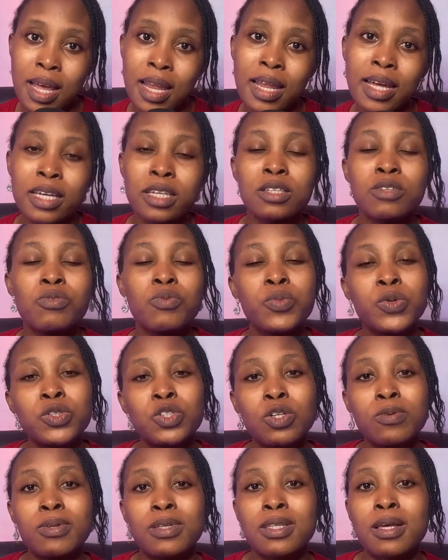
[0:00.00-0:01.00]
like
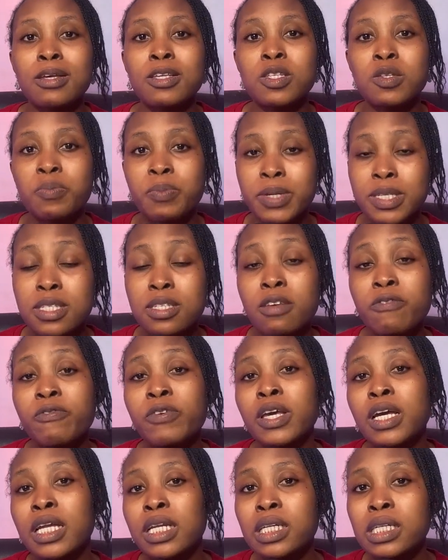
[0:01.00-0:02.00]
remote jobs that are
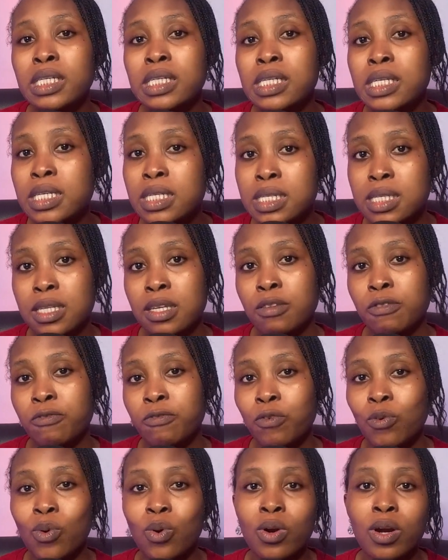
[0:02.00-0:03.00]
specifically listing
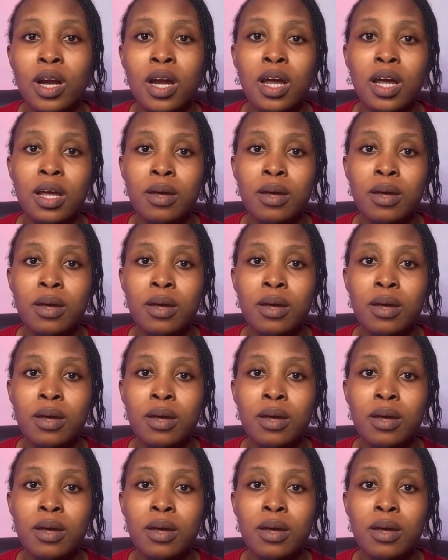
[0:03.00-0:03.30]
for